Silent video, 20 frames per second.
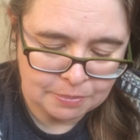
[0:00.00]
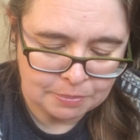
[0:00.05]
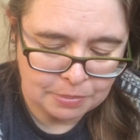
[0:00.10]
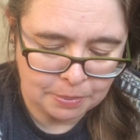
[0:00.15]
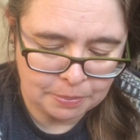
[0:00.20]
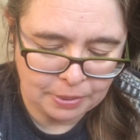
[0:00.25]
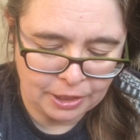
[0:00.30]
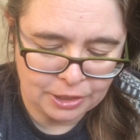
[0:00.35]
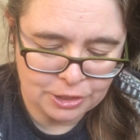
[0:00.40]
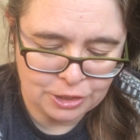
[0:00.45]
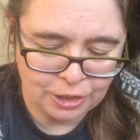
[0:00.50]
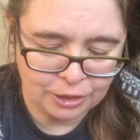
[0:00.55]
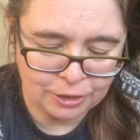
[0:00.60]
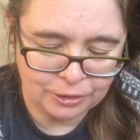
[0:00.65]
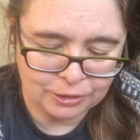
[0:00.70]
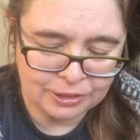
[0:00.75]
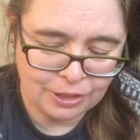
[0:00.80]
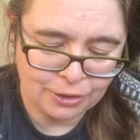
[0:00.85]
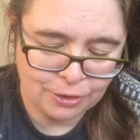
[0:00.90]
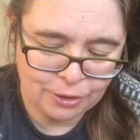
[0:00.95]
Papa
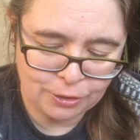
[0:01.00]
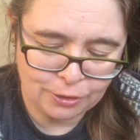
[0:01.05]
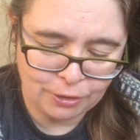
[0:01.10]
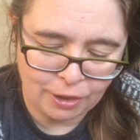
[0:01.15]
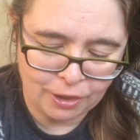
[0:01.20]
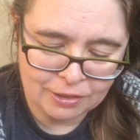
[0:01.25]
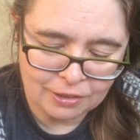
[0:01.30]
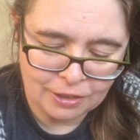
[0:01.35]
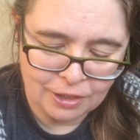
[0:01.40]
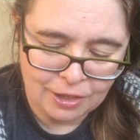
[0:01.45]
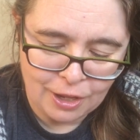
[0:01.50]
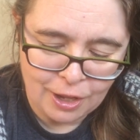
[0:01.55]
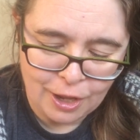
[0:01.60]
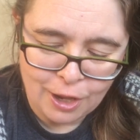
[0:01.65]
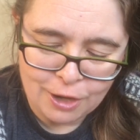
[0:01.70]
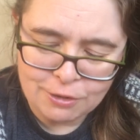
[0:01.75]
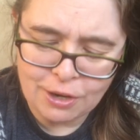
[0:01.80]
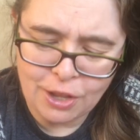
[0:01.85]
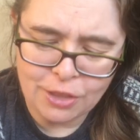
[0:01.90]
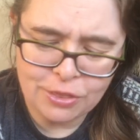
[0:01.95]
chuckled at the thought.
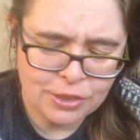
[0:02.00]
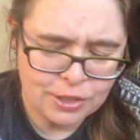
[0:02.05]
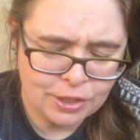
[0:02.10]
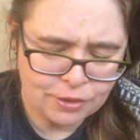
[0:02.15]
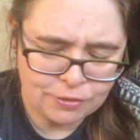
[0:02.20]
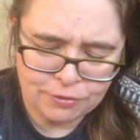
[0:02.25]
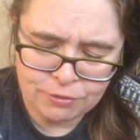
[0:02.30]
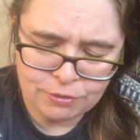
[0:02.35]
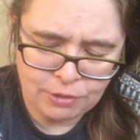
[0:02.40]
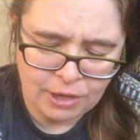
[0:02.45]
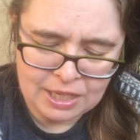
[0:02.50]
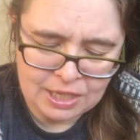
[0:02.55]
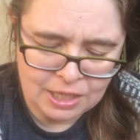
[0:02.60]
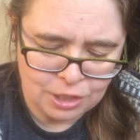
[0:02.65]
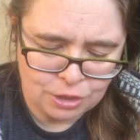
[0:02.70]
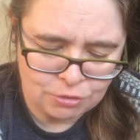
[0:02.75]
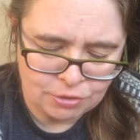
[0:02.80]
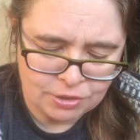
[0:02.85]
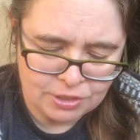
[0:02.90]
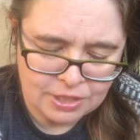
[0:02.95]
Nothing of great
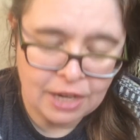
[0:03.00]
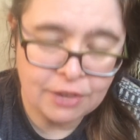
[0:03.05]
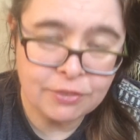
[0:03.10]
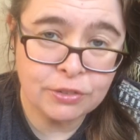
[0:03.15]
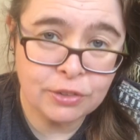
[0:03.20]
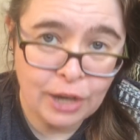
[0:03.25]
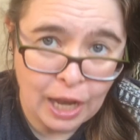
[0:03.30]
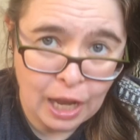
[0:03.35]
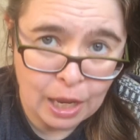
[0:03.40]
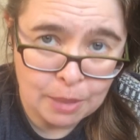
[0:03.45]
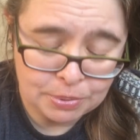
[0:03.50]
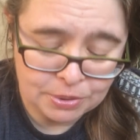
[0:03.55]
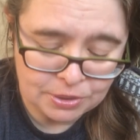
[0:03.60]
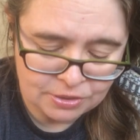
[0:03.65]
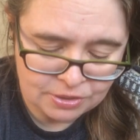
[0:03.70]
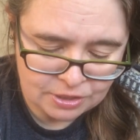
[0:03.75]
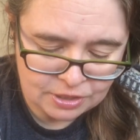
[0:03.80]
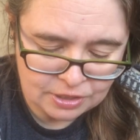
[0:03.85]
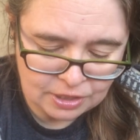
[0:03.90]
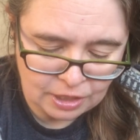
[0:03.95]
interest ever
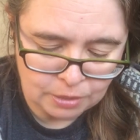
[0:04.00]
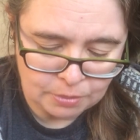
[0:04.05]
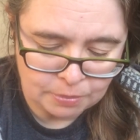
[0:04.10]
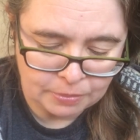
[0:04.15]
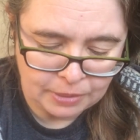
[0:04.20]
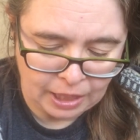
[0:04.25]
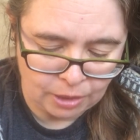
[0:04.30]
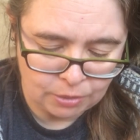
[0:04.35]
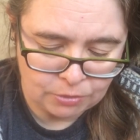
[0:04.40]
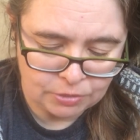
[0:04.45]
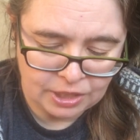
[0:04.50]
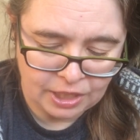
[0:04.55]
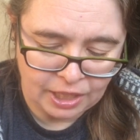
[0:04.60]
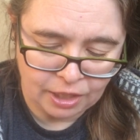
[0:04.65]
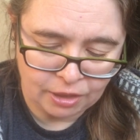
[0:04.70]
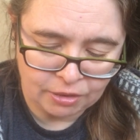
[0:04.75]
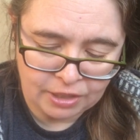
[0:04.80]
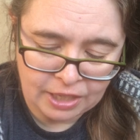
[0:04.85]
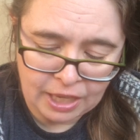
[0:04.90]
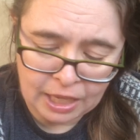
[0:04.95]
happens in Dunham County,
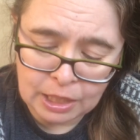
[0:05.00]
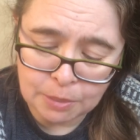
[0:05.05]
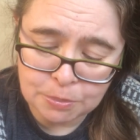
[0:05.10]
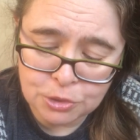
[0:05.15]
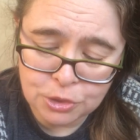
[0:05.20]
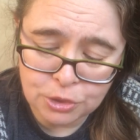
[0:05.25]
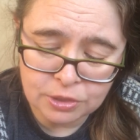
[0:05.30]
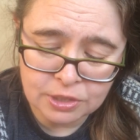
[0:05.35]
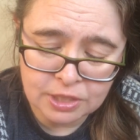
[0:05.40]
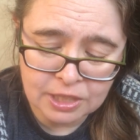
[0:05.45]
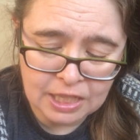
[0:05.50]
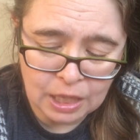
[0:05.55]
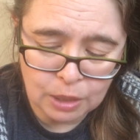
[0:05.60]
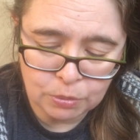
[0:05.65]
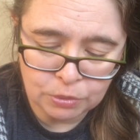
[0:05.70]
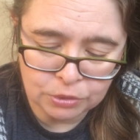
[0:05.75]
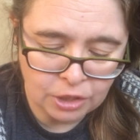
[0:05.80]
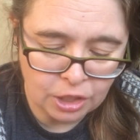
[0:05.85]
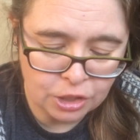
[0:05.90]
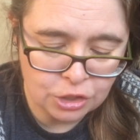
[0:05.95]
Harry, and I'm sure today
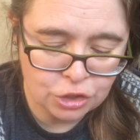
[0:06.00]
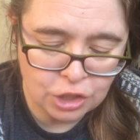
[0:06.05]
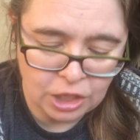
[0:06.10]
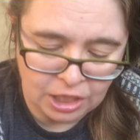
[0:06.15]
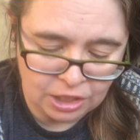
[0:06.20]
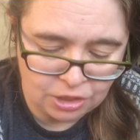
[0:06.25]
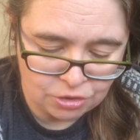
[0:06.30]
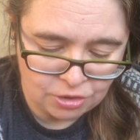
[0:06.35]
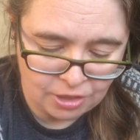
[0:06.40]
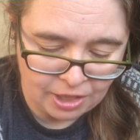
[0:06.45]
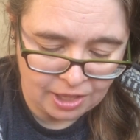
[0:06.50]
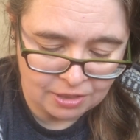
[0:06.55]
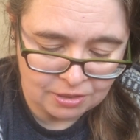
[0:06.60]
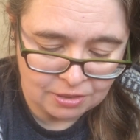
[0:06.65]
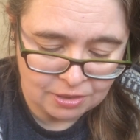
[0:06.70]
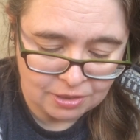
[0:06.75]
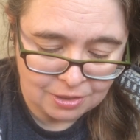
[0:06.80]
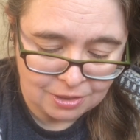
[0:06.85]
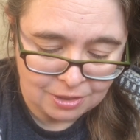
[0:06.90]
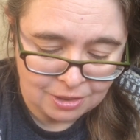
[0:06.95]
will not change that.
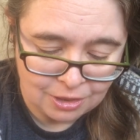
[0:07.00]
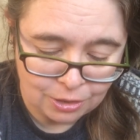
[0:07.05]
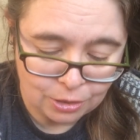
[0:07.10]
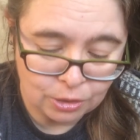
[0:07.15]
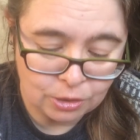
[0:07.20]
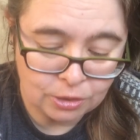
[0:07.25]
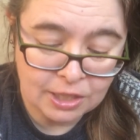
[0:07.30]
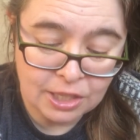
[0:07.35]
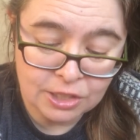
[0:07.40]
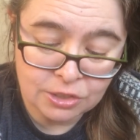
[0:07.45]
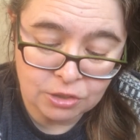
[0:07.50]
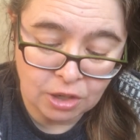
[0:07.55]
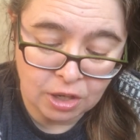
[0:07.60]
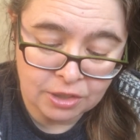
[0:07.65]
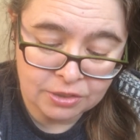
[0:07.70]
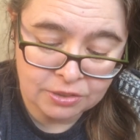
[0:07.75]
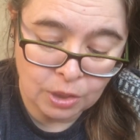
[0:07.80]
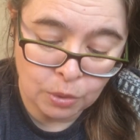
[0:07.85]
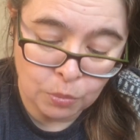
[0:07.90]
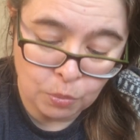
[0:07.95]
Earl has
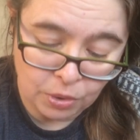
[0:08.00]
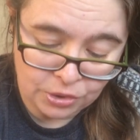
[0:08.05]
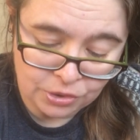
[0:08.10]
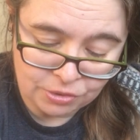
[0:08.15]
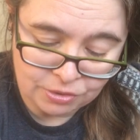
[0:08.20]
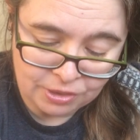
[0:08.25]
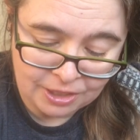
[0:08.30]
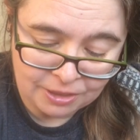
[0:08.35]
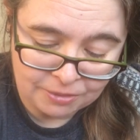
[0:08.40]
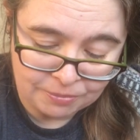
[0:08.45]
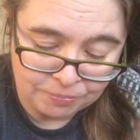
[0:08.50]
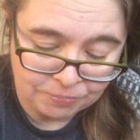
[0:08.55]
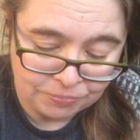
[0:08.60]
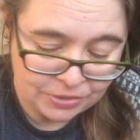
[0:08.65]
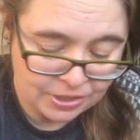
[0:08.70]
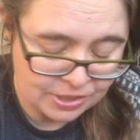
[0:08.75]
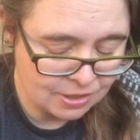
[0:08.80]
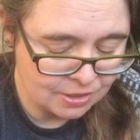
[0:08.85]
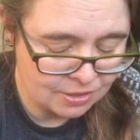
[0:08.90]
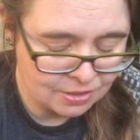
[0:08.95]
gone a-wandering.
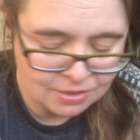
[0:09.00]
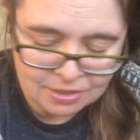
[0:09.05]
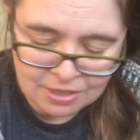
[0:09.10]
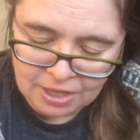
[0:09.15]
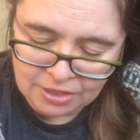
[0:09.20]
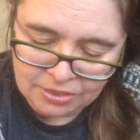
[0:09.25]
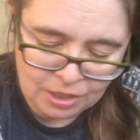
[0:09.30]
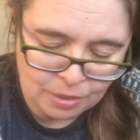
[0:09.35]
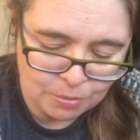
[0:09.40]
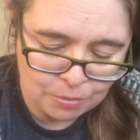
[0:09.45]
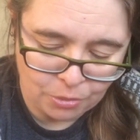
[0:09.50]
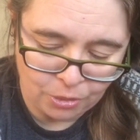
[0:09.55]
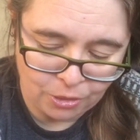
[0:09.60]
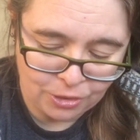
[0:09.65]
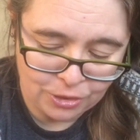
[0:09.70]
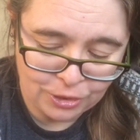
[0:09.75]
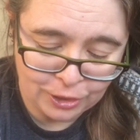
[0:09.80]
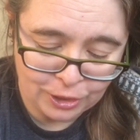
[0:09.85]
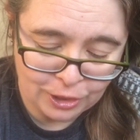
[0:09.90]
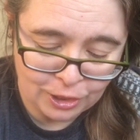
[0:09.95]
This is nothing
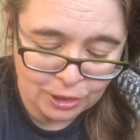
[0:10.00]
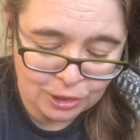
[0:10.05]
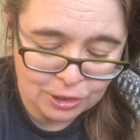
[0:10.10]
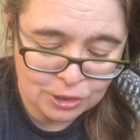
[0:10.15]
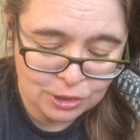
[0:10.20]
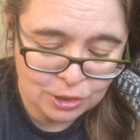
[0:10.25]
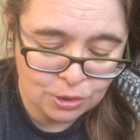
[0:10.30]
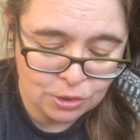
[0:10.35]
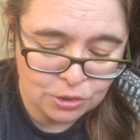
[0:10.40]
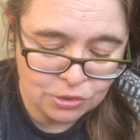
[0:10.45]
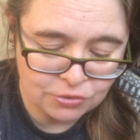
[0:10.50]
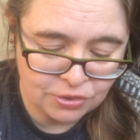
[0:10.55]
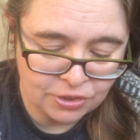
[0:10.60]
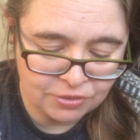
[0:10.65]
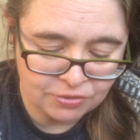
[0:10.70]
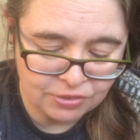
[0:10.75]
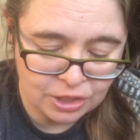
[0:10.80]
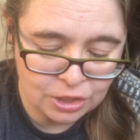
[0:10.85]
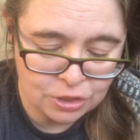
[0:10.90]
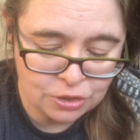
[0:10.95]
more than an excuse for
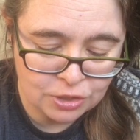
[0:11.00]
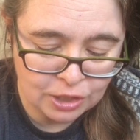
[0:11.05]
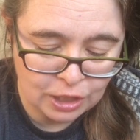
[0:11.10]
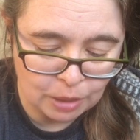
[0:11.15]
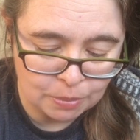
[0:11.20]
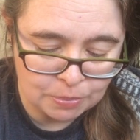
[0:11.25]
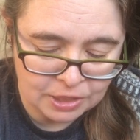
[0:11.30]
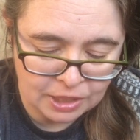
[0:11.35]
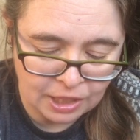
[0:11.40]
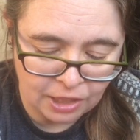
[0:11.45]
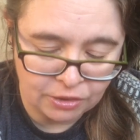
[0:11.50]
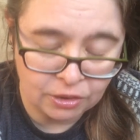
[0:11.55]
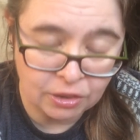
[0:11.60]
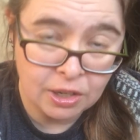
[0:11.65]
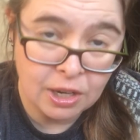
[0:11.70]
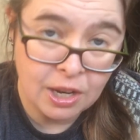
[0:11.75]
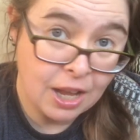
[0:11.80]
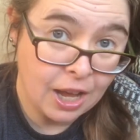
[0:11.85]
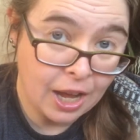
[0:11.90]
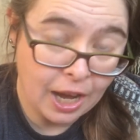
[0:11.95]
the village to come together,
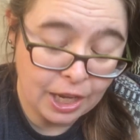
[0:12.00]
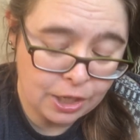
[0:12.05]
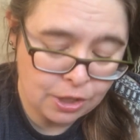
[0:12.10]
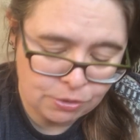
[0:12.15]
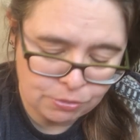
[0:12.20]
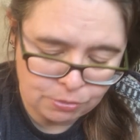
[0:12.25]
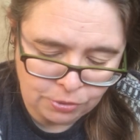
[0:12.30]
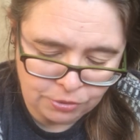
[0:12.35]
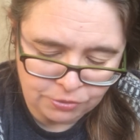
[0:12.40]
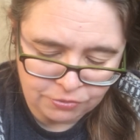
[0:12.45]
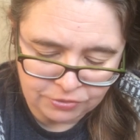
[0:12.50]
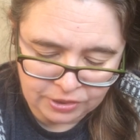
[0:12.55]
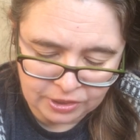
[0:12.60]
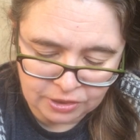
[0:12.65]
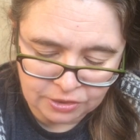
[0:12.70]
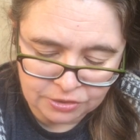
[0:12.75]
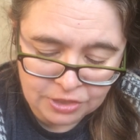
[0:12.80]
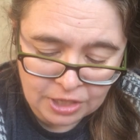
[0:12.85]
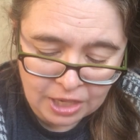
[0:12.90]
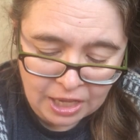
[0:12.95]
hike through the
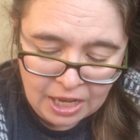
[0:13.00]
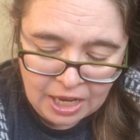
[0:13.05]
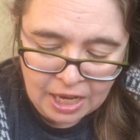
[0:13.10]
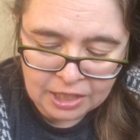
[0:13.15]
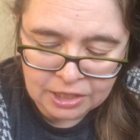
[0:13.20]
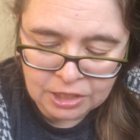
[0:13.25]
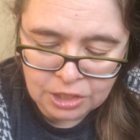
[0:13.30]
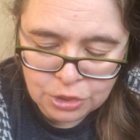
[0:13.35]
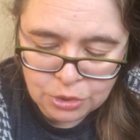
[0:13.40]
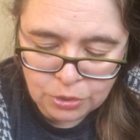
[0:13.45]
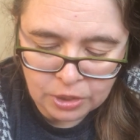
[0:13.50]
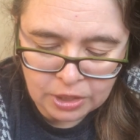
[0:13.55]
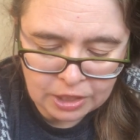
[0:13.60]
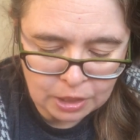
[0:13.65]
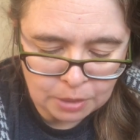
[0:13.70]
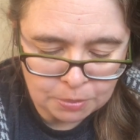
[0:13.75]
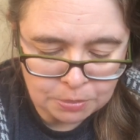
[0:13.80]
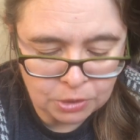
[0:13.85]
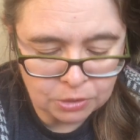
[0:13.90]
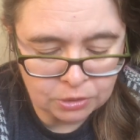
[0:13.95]
fields, and enjoy a
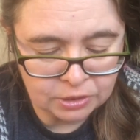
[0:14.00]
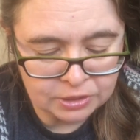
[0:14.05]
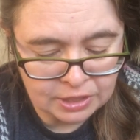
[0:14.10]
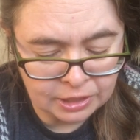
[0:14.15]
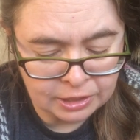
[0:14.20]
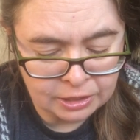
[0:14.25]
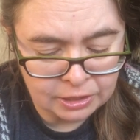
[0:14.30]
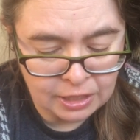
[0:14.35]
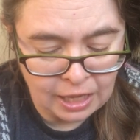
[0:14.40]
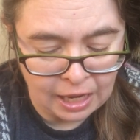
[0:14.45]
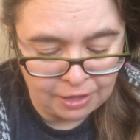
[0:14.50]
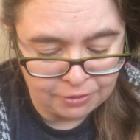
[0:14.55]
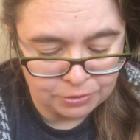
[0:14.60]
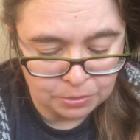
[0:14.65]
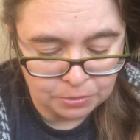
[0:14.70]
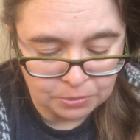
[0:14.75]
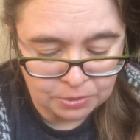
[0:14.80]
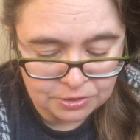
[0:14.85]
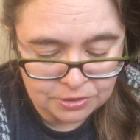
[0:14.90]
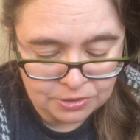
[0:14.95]
communal dinner
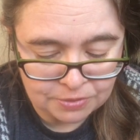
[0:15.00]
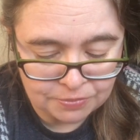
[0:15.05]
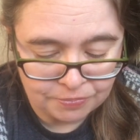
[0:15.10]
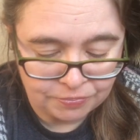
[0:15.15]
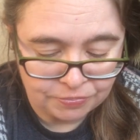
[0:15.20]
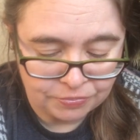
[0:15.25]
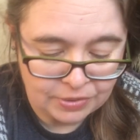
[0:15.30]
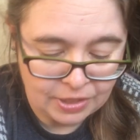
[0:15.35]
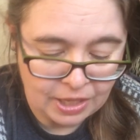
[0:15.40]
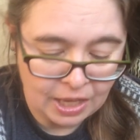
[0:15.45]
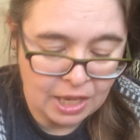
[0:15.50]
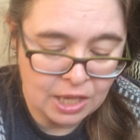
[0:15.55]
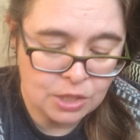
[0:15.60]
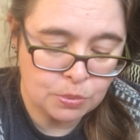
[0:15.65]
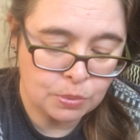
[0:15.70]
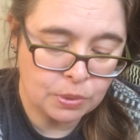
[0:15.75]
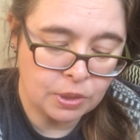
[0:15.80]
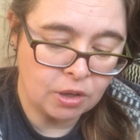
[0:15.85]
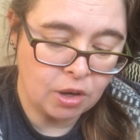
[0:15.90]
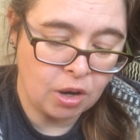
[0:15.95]
afterwards.
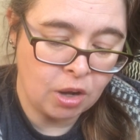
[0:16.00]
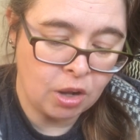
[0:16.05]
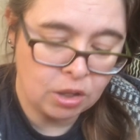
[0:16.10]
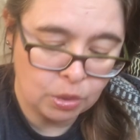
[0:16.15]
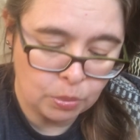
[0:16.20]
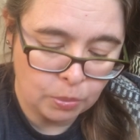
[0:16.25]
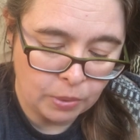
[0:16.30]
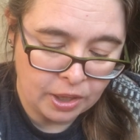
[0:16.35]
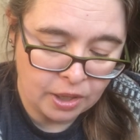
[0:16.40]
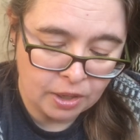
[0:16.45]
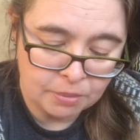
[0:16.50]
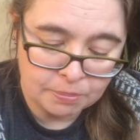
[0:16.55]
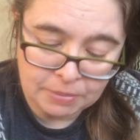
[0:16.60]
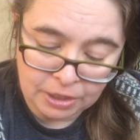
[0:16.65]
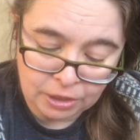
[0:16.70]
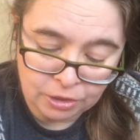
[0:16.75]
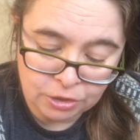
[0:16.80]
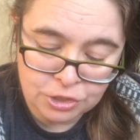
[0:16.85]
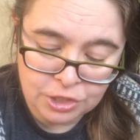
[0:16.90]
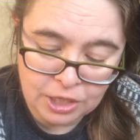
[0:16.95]
As we are all aware,
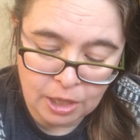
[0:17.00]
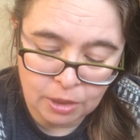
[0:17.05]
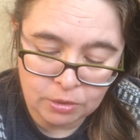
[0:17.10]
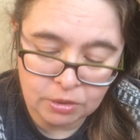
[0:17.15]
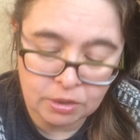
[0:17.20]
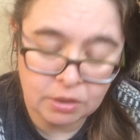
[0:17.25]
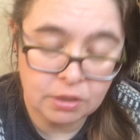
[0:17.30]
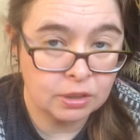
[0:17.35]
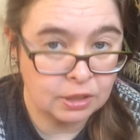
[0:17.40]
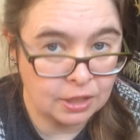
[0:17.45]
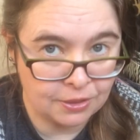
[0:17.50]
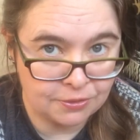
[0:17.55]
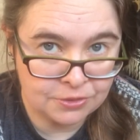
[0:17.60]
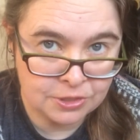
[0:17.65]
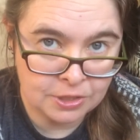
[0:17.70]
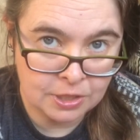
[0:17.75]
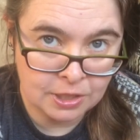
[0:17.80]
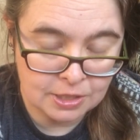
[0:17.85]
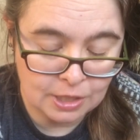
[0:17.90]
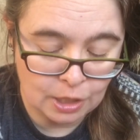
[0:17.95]
Mayor Chowder loves
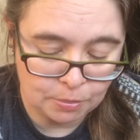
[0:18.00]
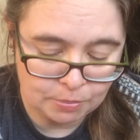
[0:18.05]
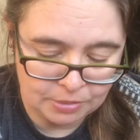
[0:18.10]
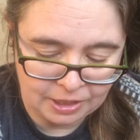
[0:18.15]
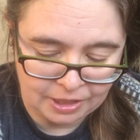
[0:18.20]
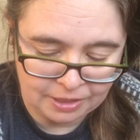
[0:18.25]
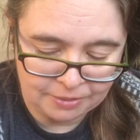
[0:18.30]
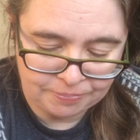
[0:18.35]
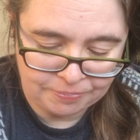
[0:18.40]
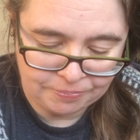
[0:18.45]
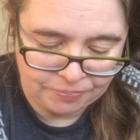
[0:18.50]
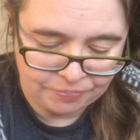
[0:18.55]
an assembly.